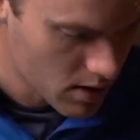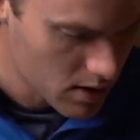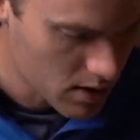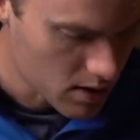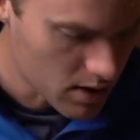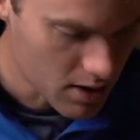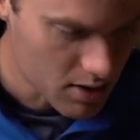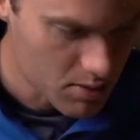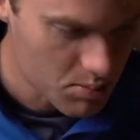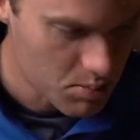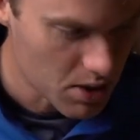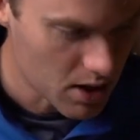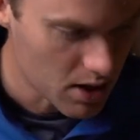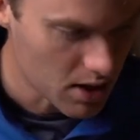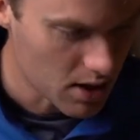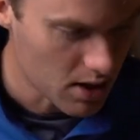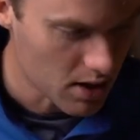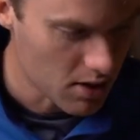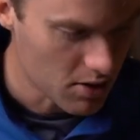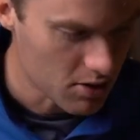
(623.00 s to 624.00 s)
this
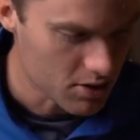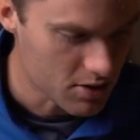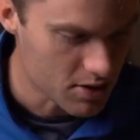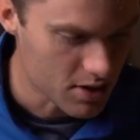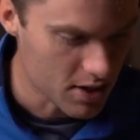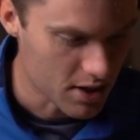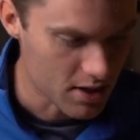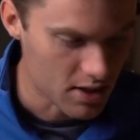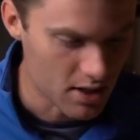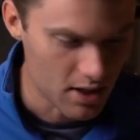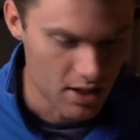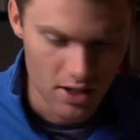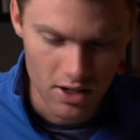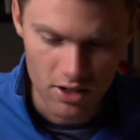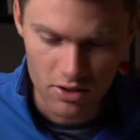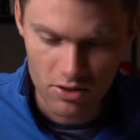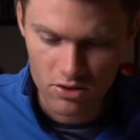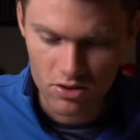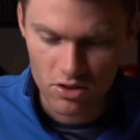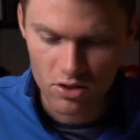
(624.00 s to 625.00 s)
peak here is
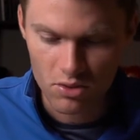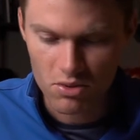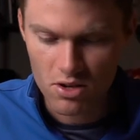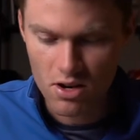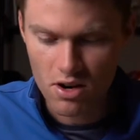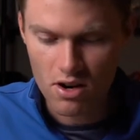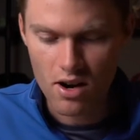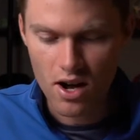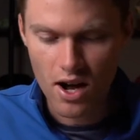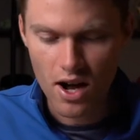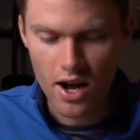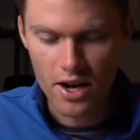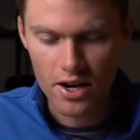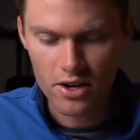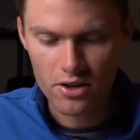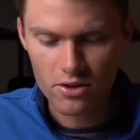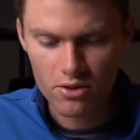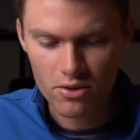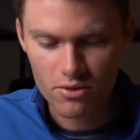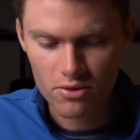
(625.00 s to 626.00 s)
1,600. So we are
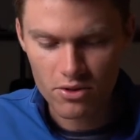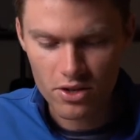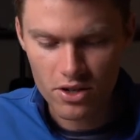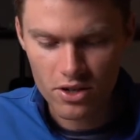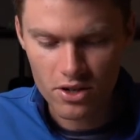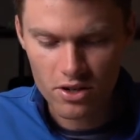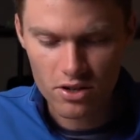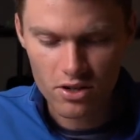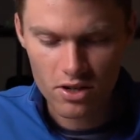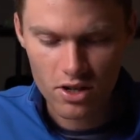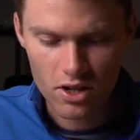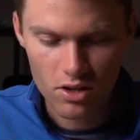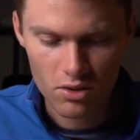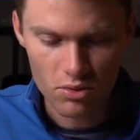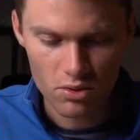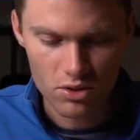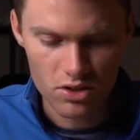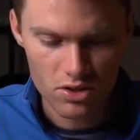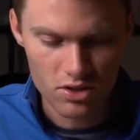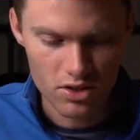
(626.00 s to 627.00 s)
higher over here,
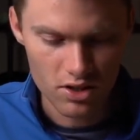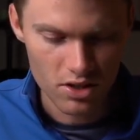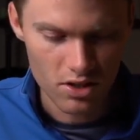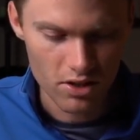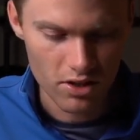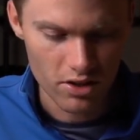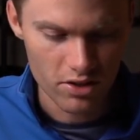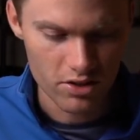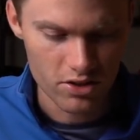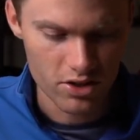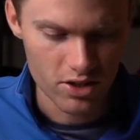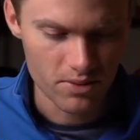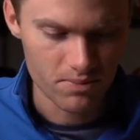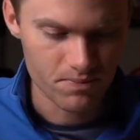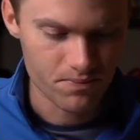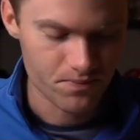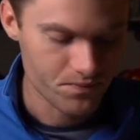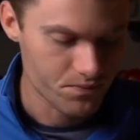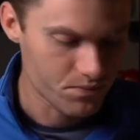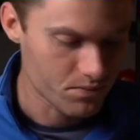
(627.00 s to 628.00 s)
which is encouraging
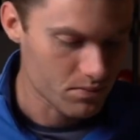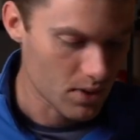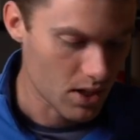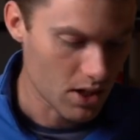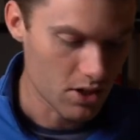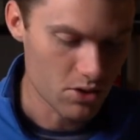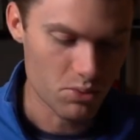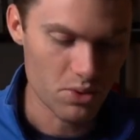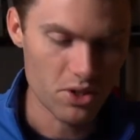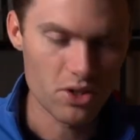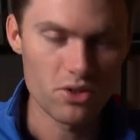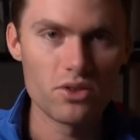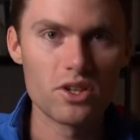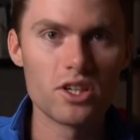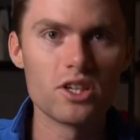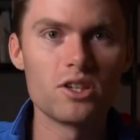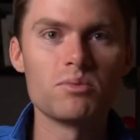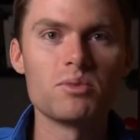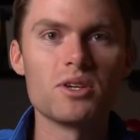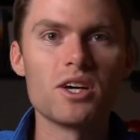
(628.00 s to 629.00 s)
because we do
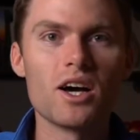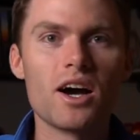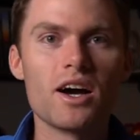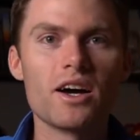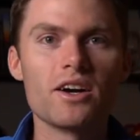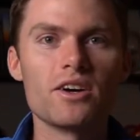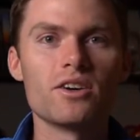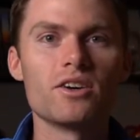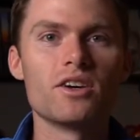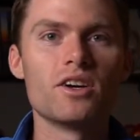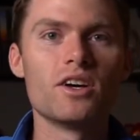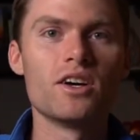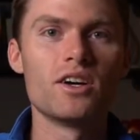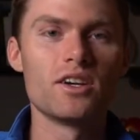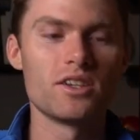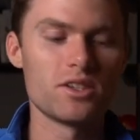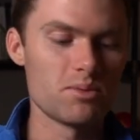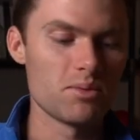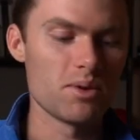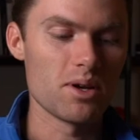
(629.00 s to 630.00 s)
need to be higher
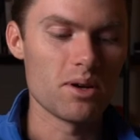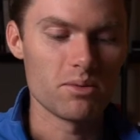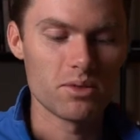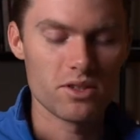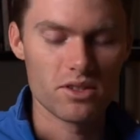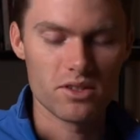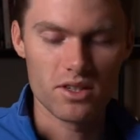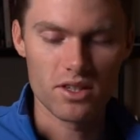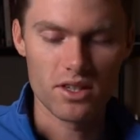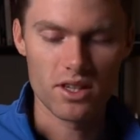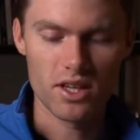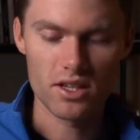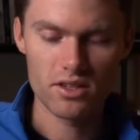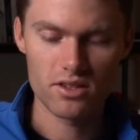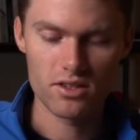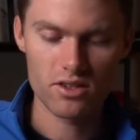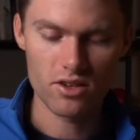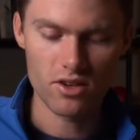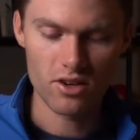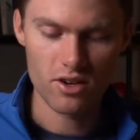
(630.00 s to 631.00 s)
to be able to see that
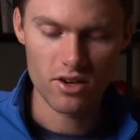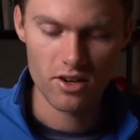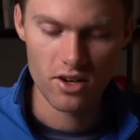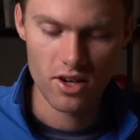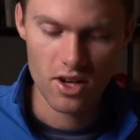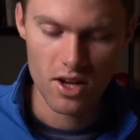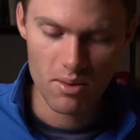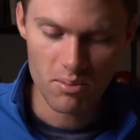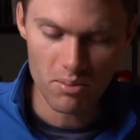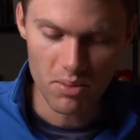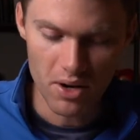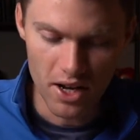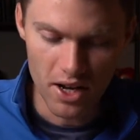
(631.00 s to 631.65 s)
star. But